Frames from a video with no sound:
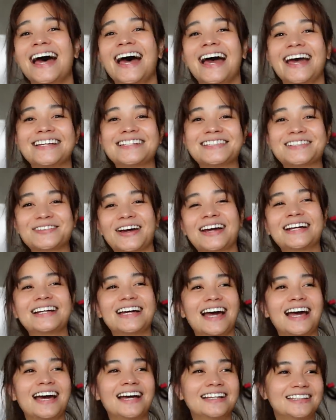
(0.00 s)
I swear,
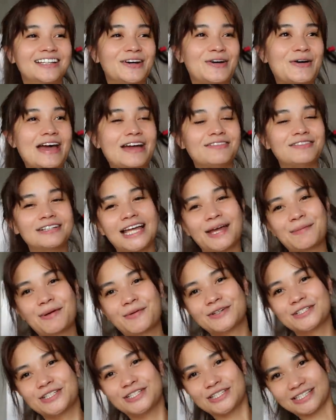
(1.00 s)
nakakatawa. Every time
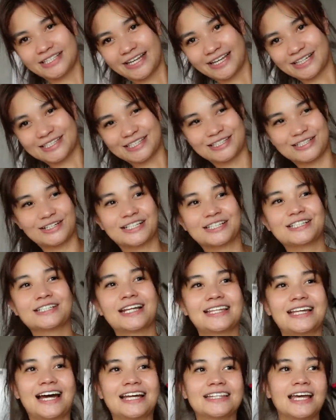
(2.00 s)
I would just like stretch
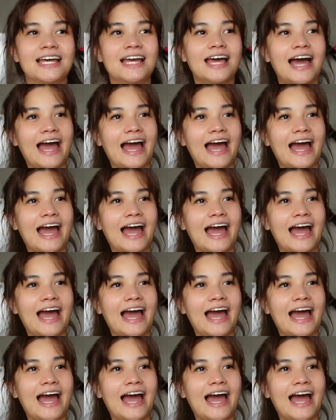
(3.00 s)
like that,